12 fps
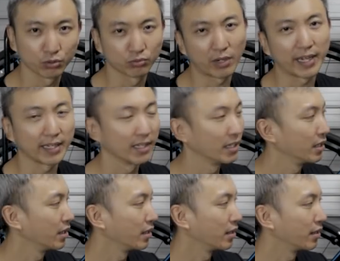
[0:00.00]
to ride
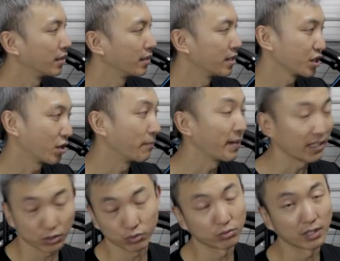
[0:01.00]
as
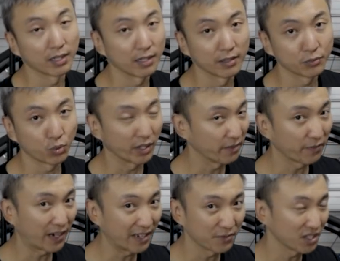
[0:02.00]
compared to a
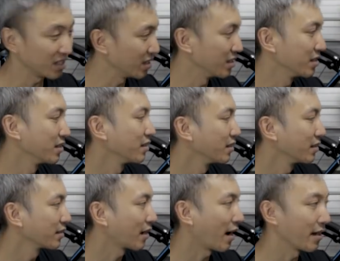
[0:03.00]
25C
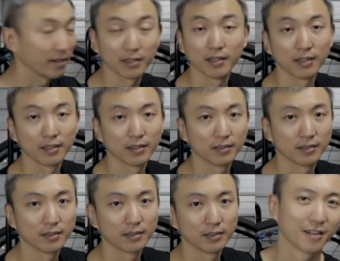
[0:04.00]
tire.
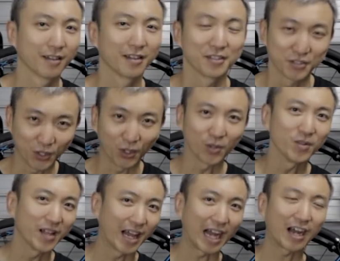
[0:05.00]

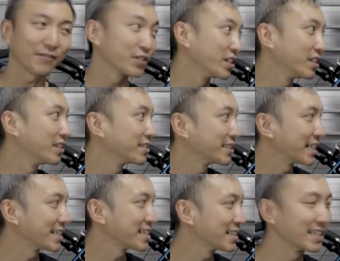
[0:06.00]
So after
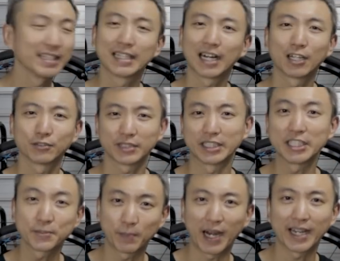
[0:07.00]
testing out
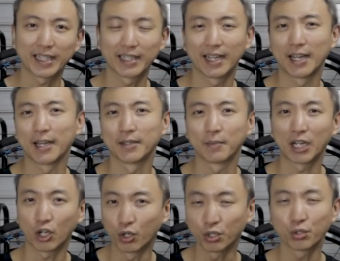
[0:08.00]
this bike, and my
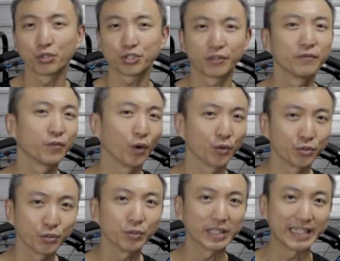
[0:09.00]
conclusion for
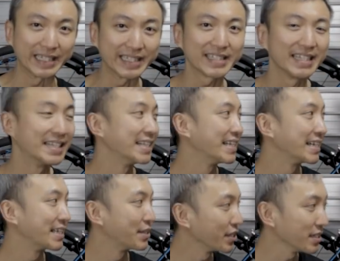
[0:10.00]
you is,
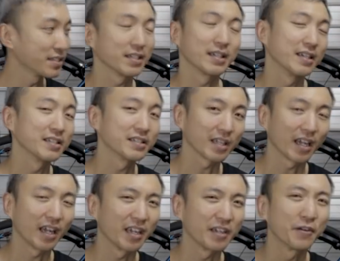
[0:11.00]
this is
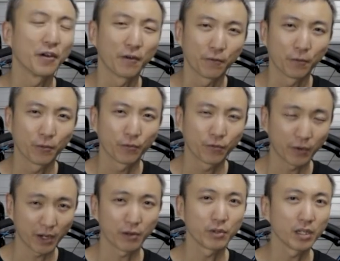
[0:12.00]
a
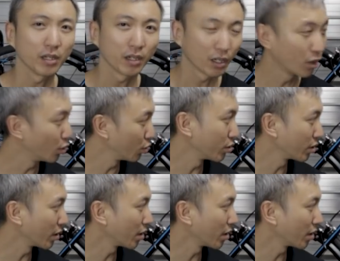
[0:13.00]
very good